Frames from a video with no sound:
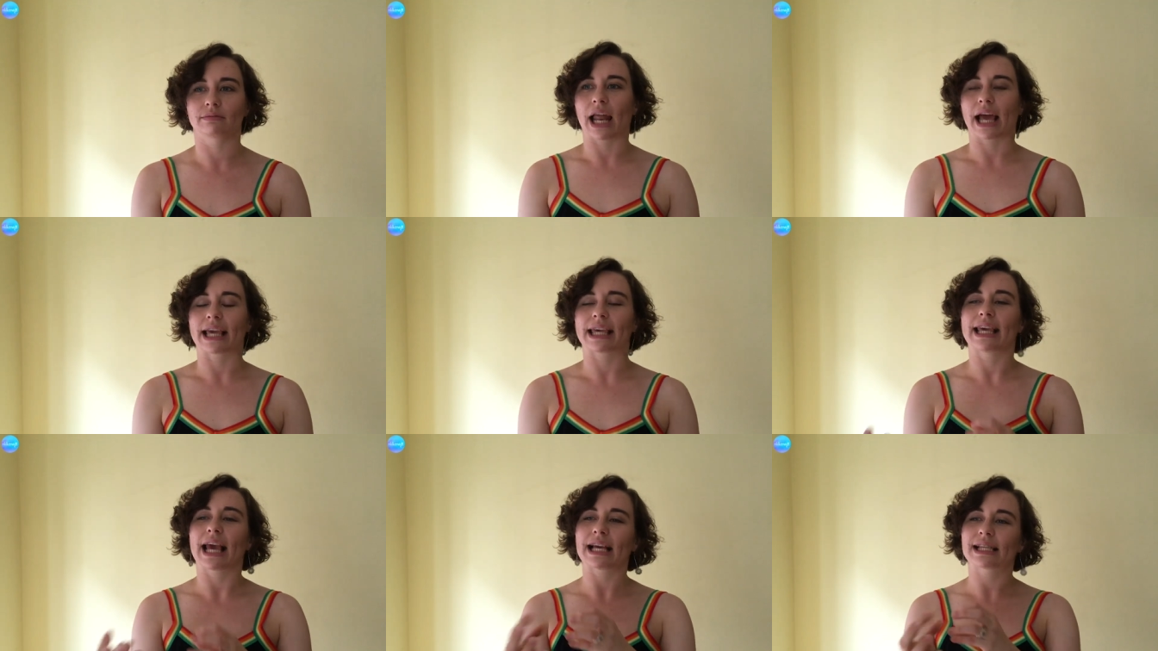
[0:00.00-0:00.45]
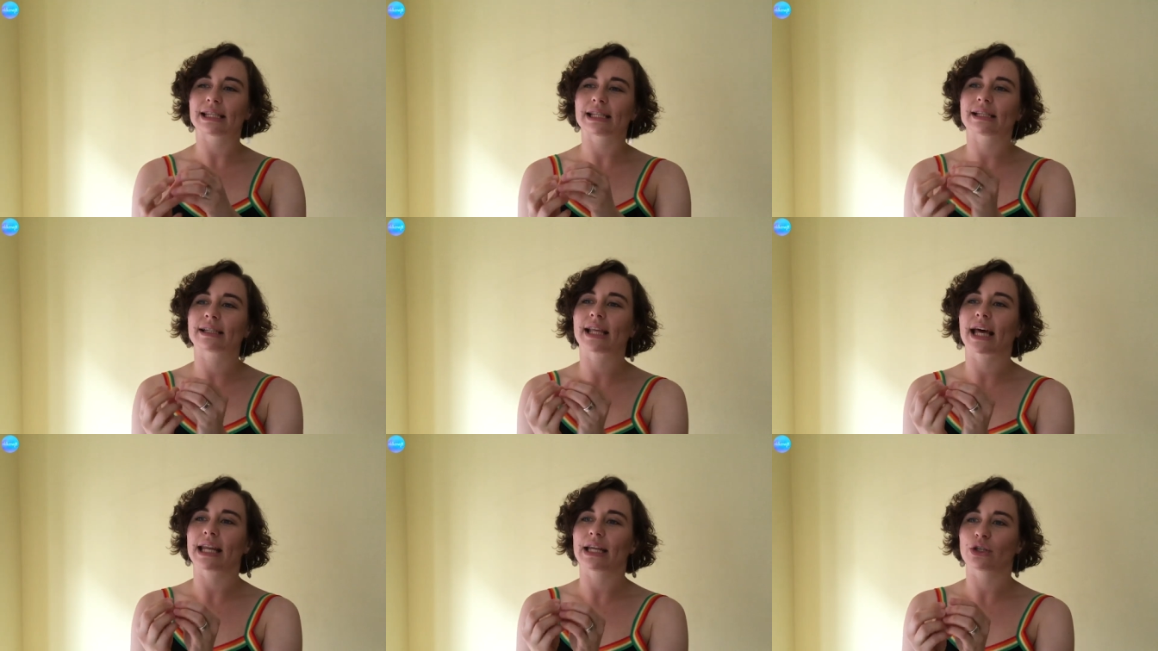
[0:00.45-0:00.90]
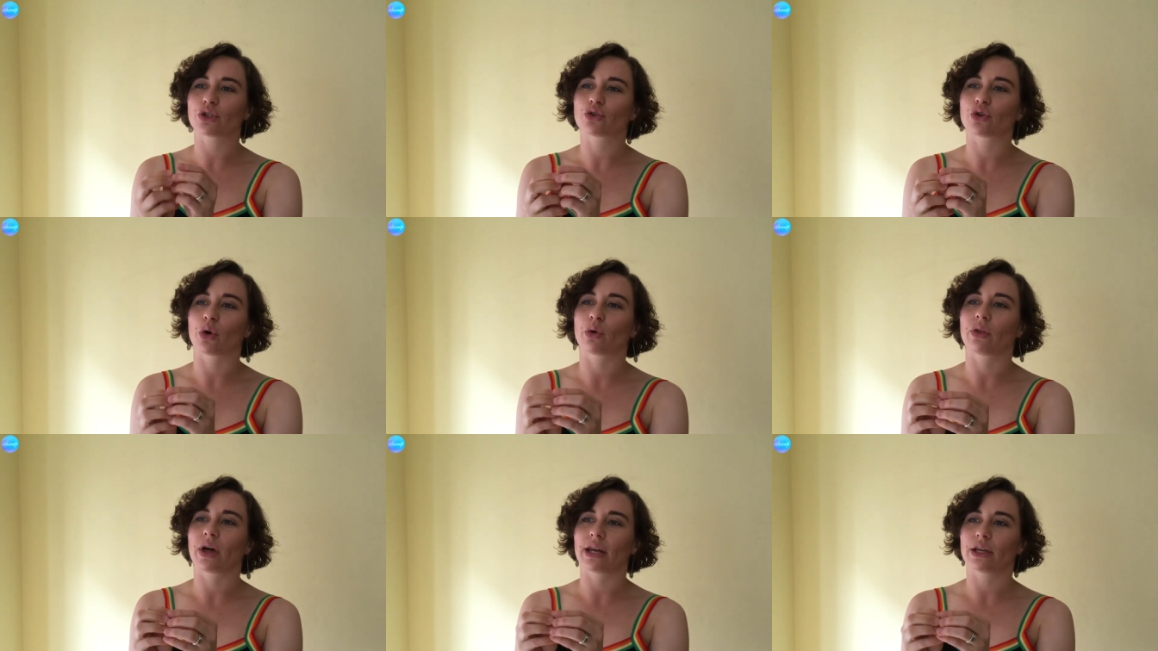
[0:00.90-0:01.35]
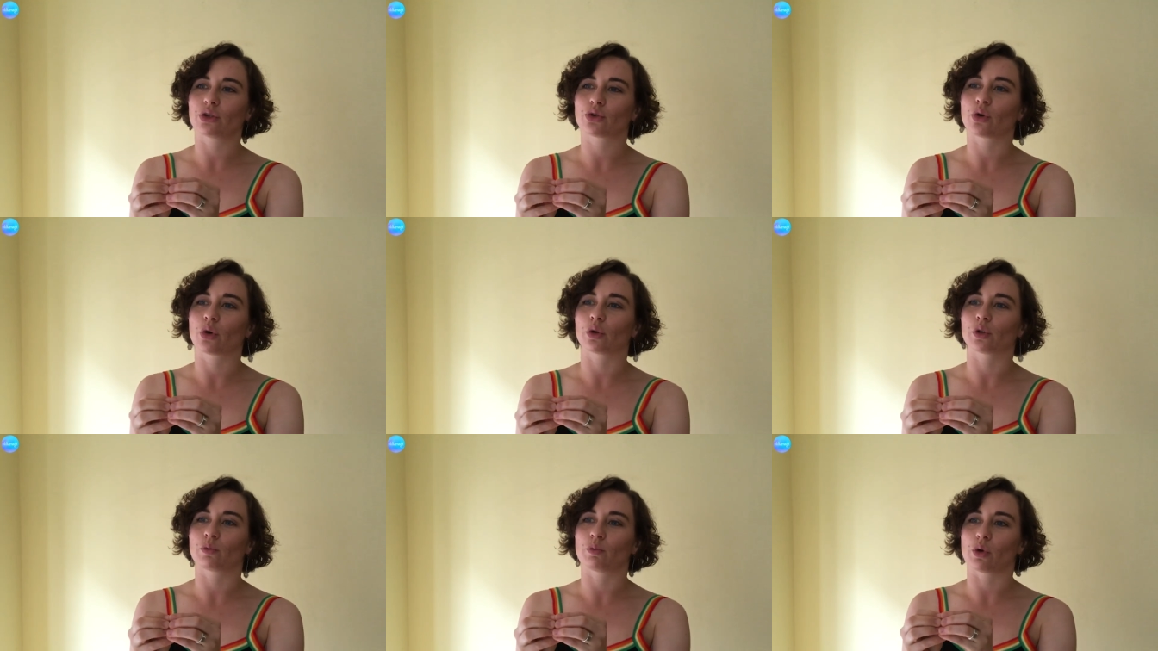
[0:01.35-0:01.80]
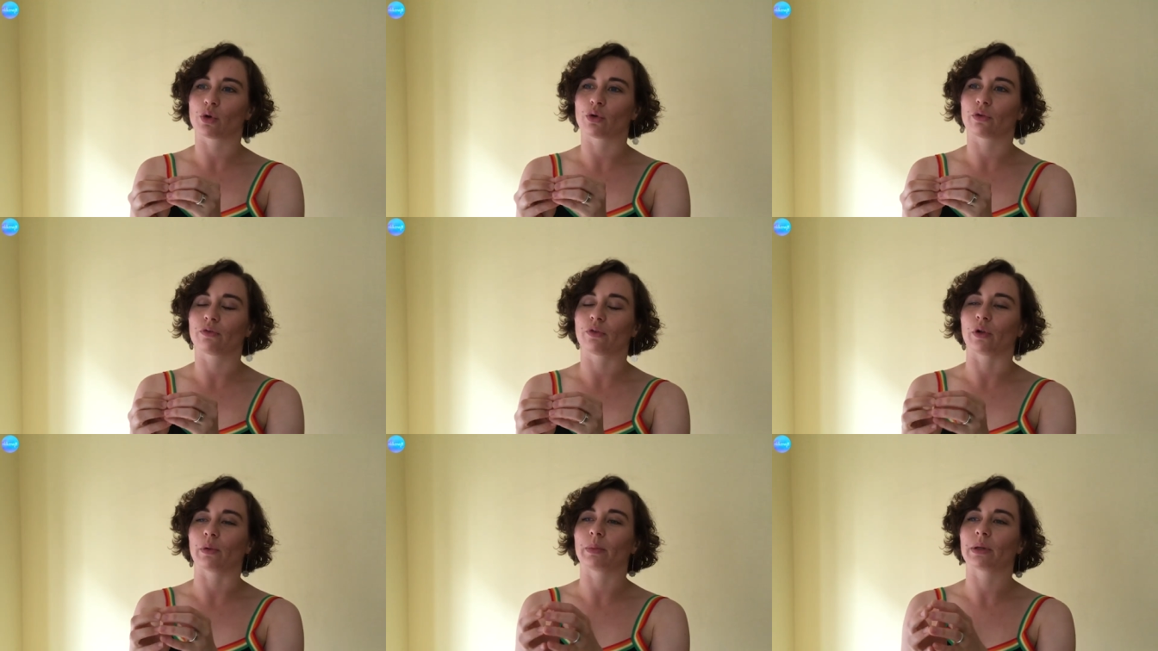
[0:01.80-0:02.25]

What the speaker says: Like, yes, there's that intro is beautiful,